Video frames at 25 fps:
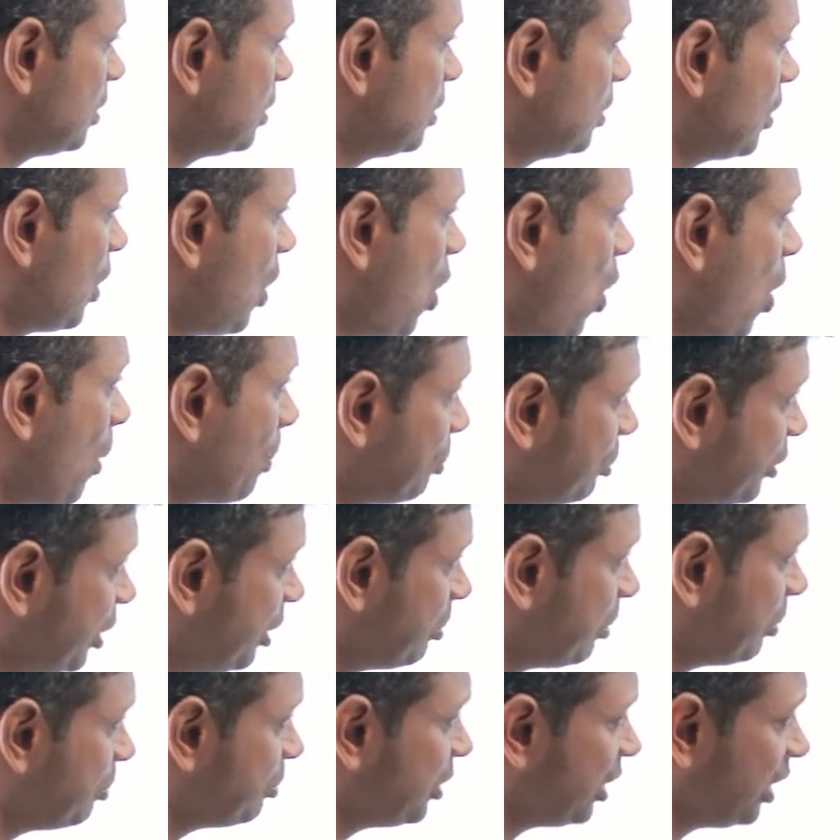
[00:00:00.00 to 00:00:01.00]
the
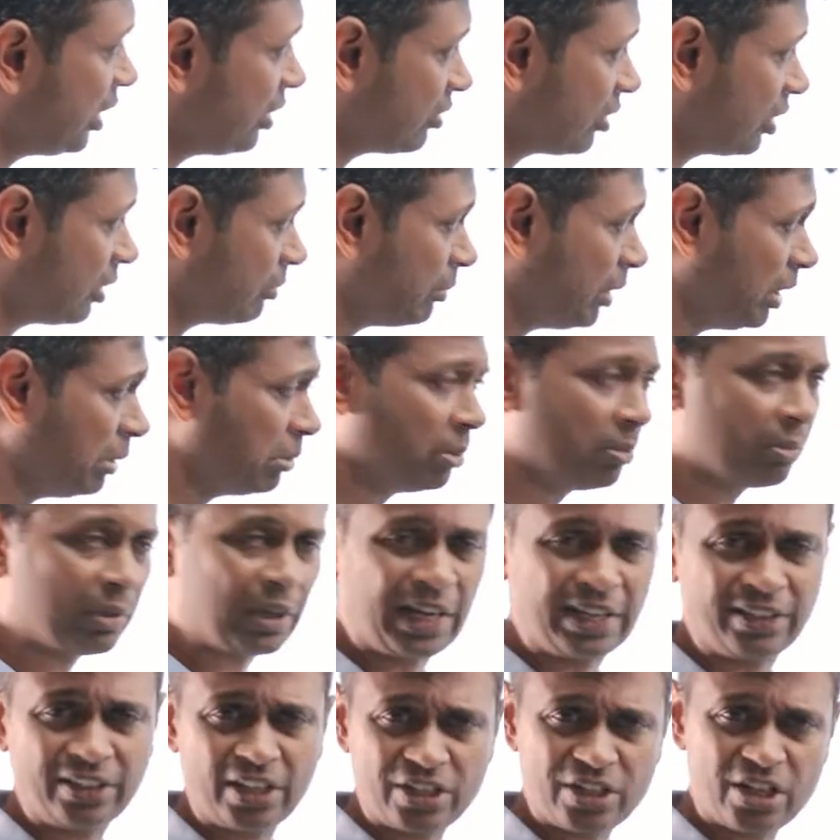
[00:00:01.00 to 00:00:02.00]
optimum thing is the minimum
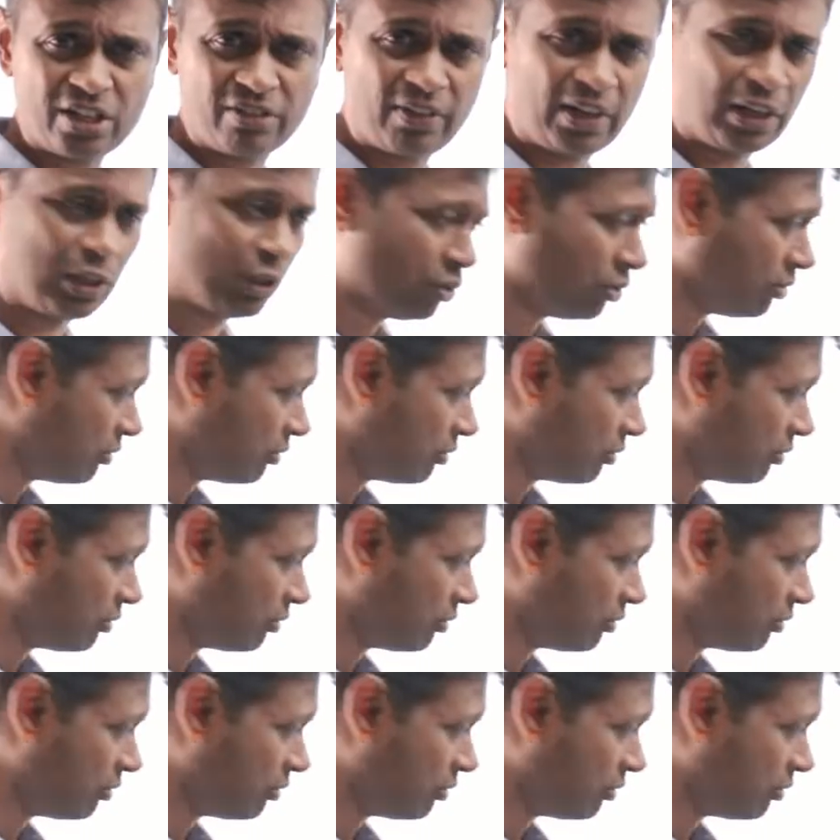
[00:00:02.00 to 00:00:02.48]
transaction value,